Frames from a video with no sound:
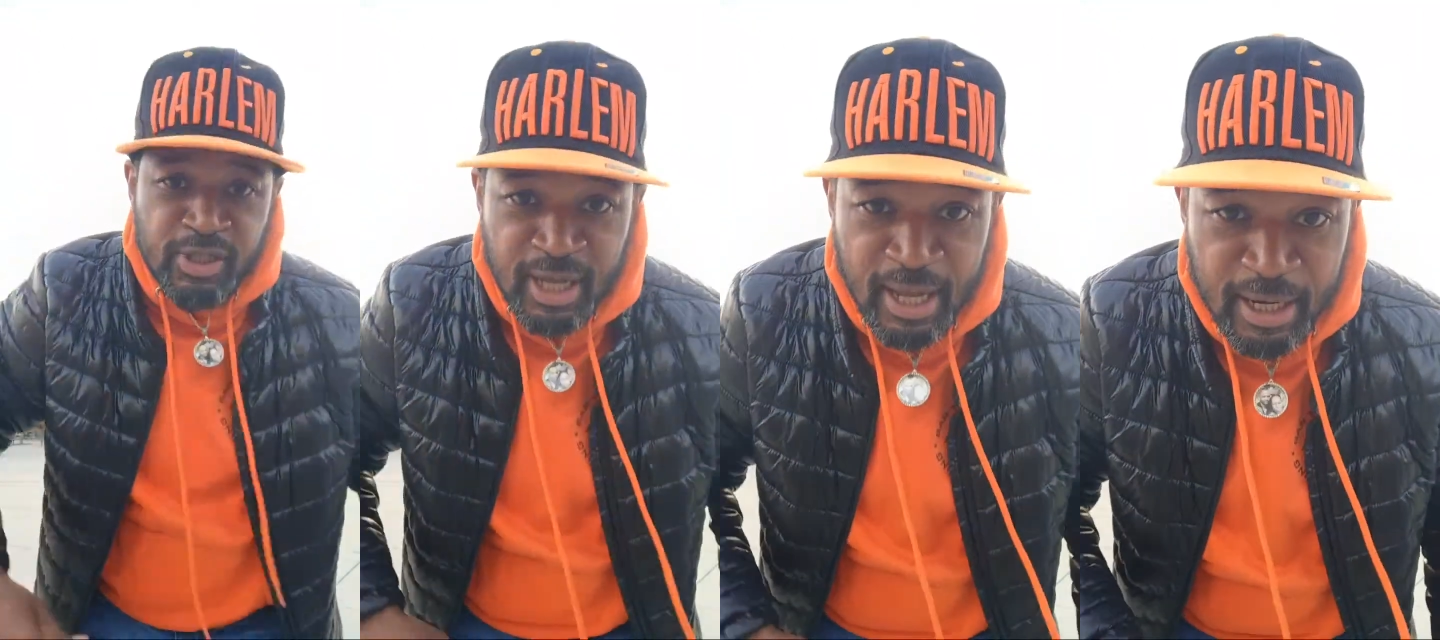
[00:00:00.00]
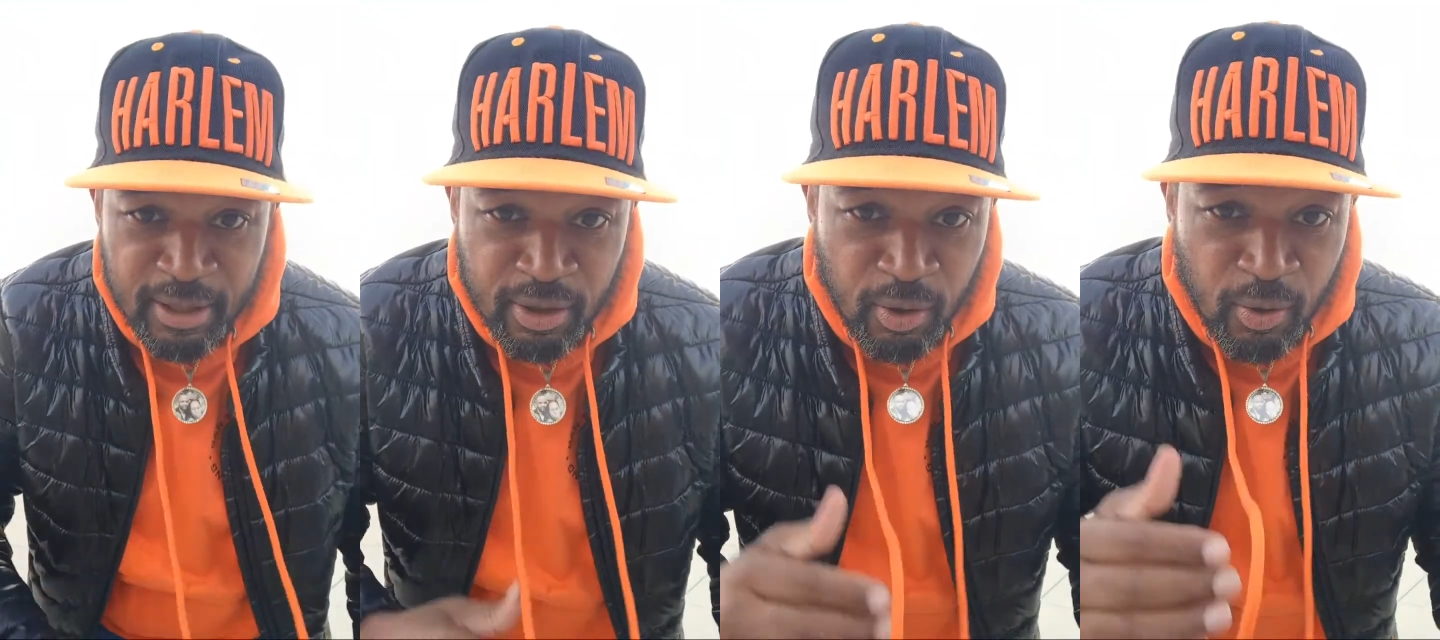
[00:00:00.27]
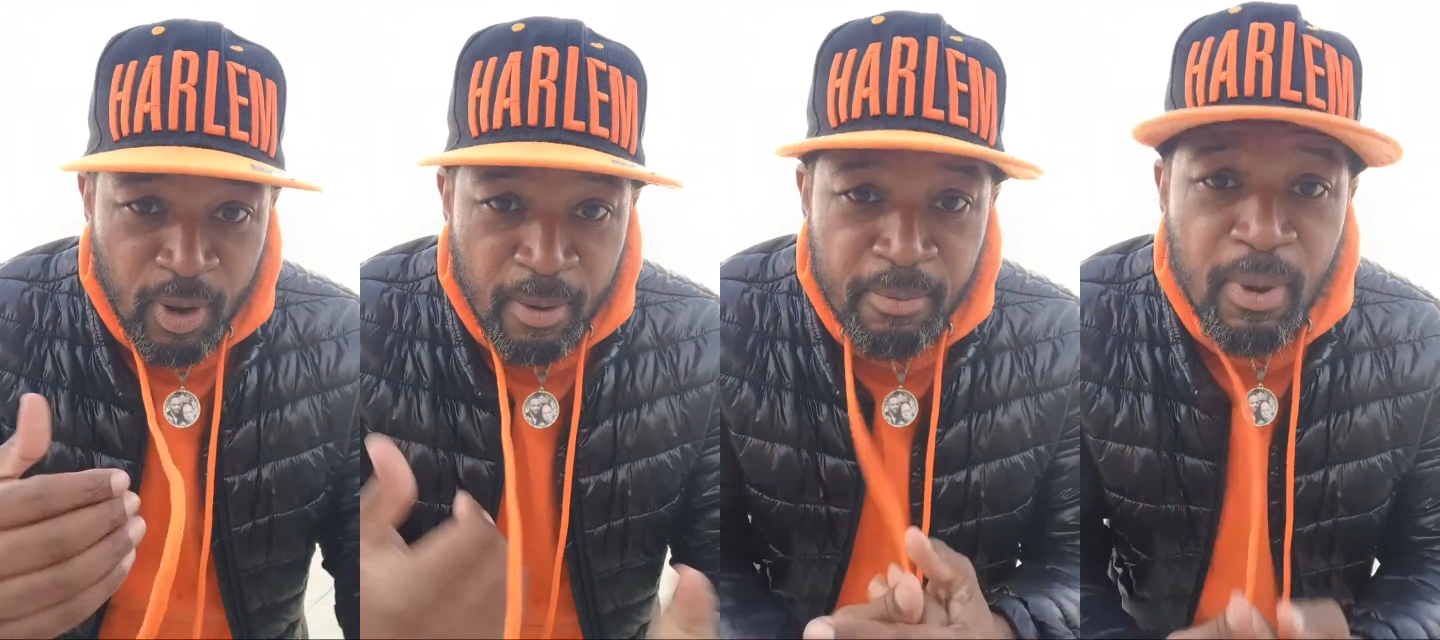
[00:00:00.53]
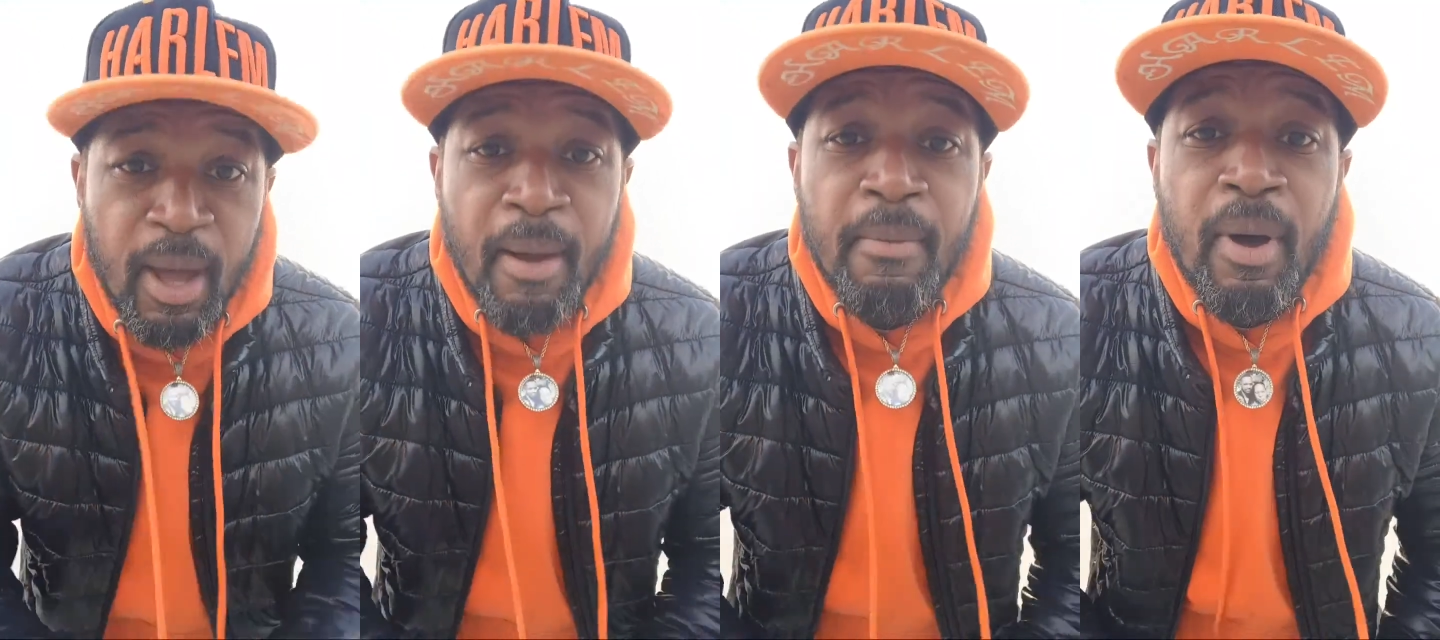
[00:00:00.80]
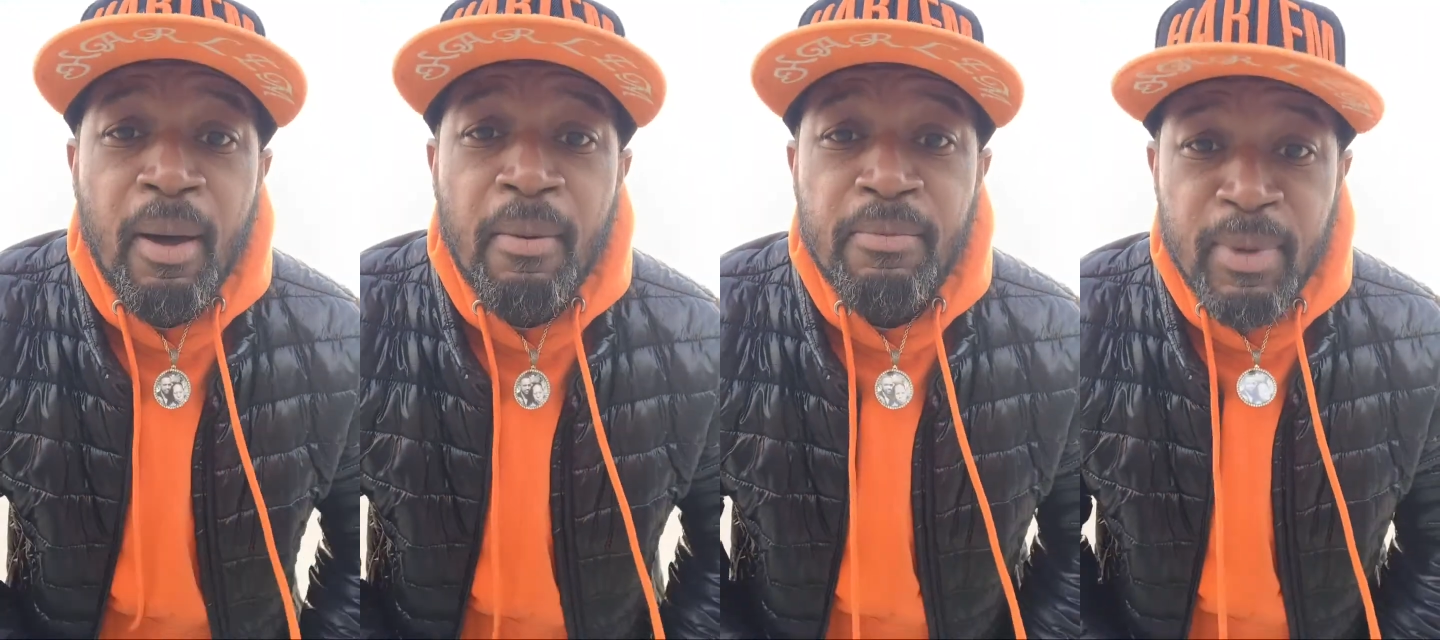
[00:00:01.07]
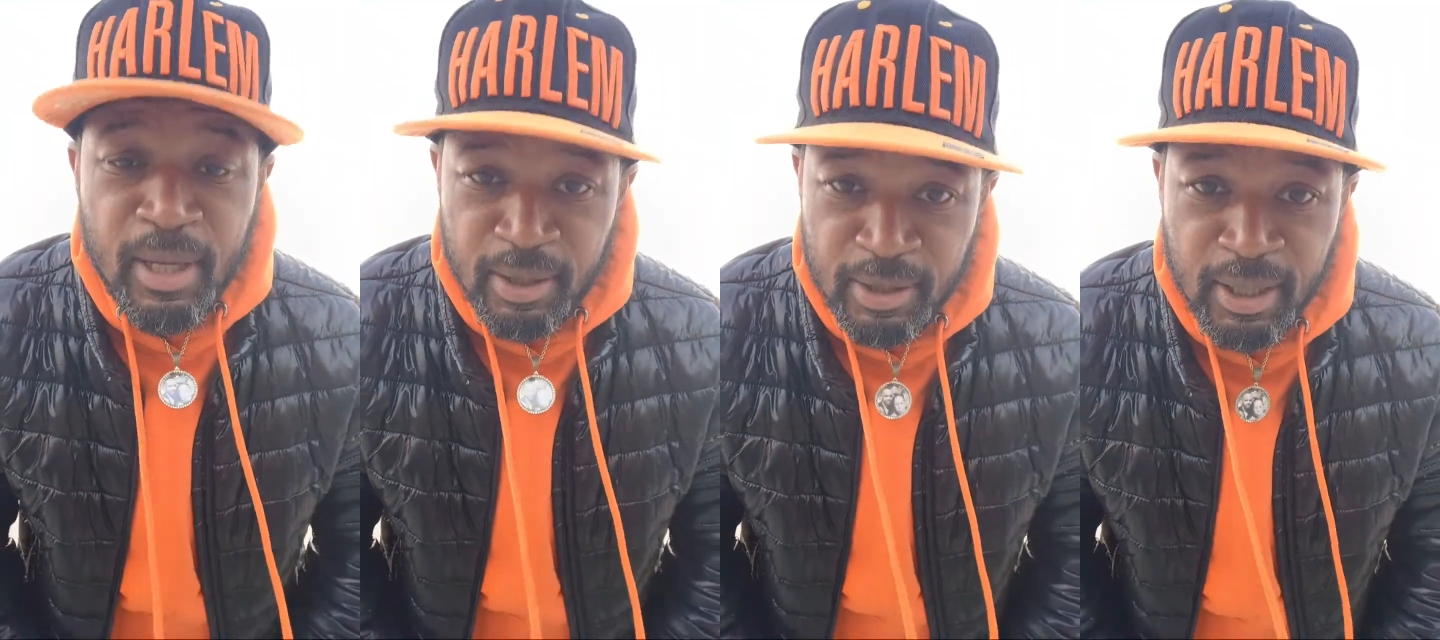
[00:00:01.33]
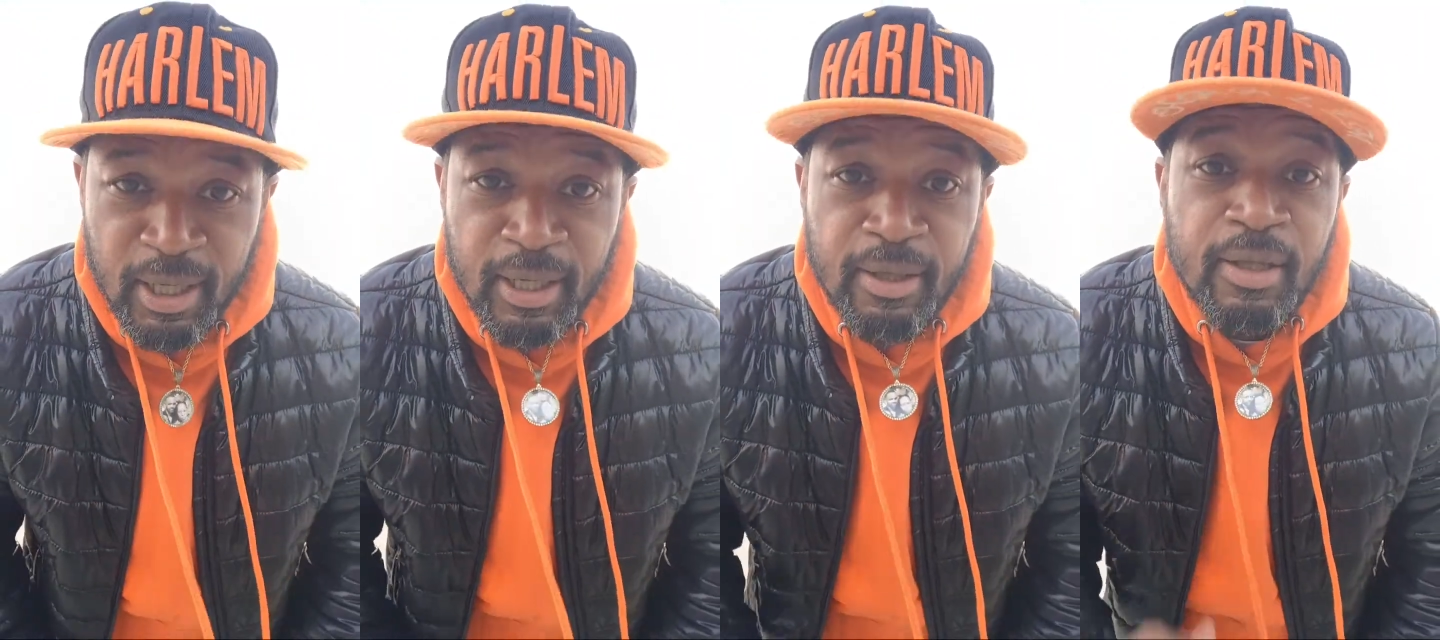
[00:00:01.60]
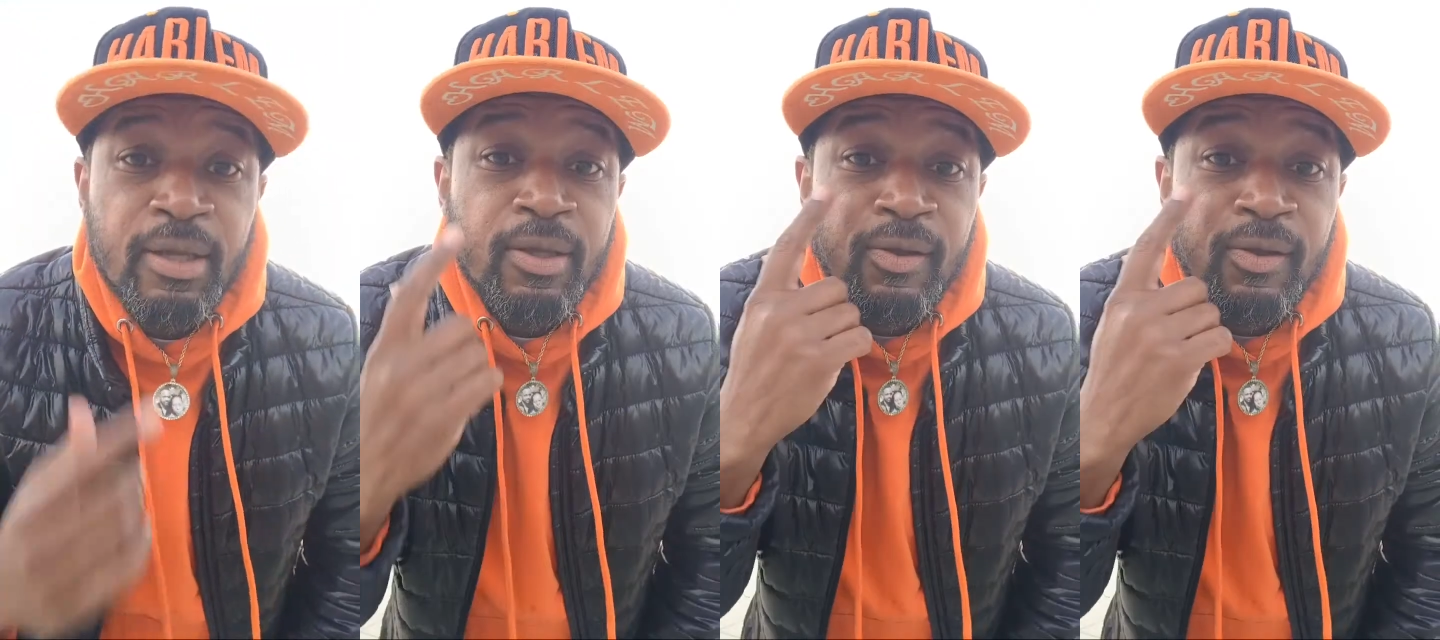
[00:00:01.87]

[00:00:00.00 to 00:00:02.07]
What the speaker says: I know I'm melanated.